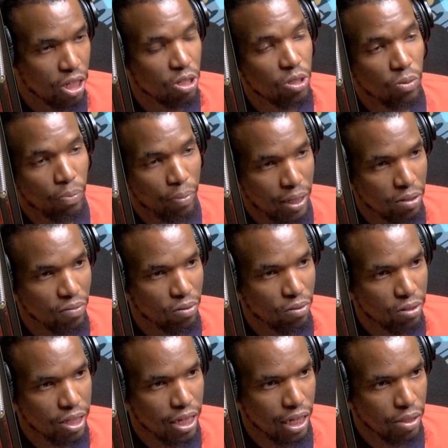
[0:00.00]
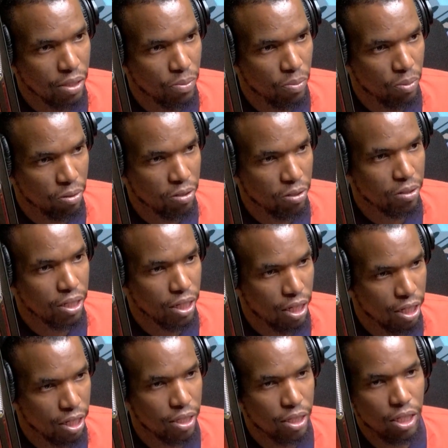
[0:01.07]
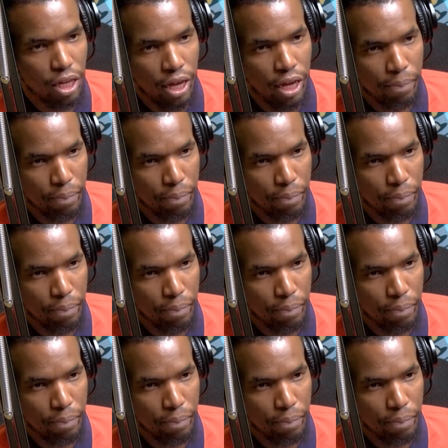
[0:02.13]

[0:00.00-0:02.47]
is also part of those tax proposals correct uh,